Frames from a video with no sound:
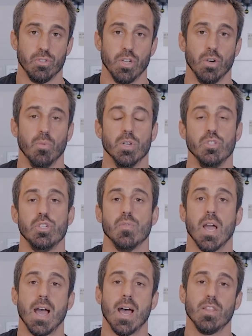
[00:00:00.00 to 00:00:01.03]
So once you
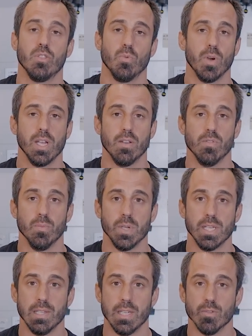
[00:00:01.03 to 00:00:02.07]
add the weight of the
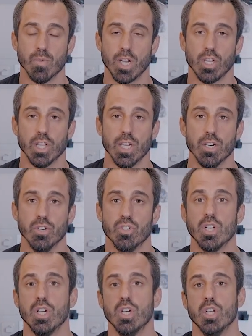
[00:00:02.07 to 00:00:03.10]
BCD and regulators,
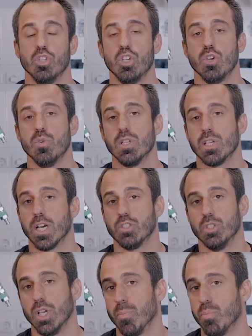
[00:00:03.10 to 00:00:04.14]
the units
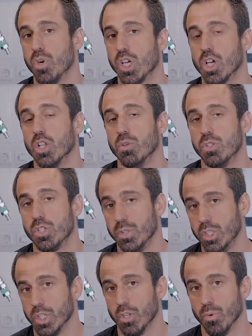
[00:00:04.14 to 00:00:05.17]
actually get pretty close to
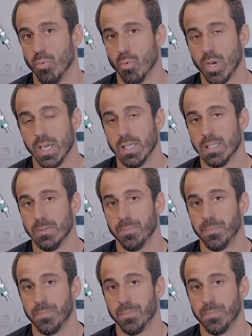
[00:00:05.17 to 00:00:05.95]
each other in weight.